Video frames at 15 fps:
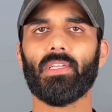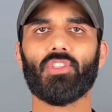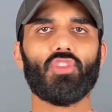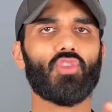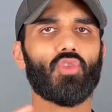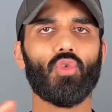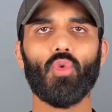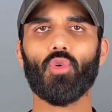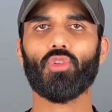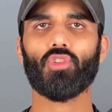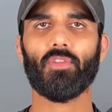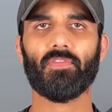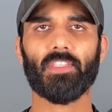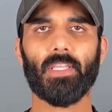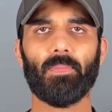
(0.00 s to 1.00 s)
scores
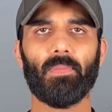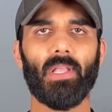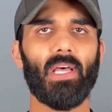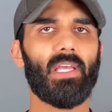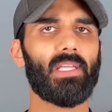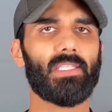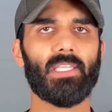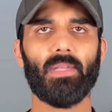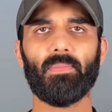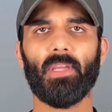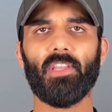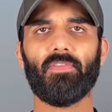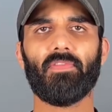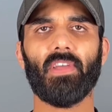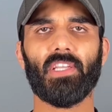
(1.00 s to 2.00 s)
of suppliers and
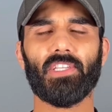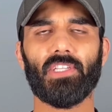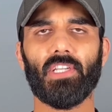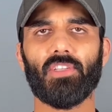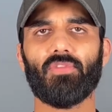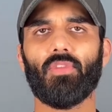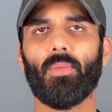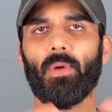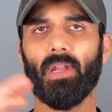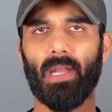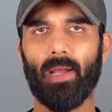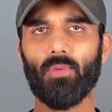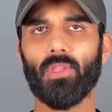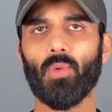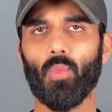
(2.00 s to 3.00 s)
manufacturers from
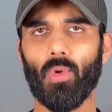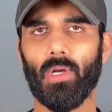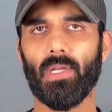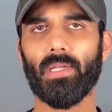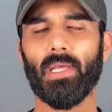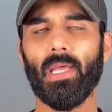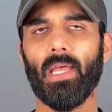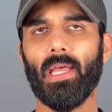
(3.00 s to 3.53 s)
around the world,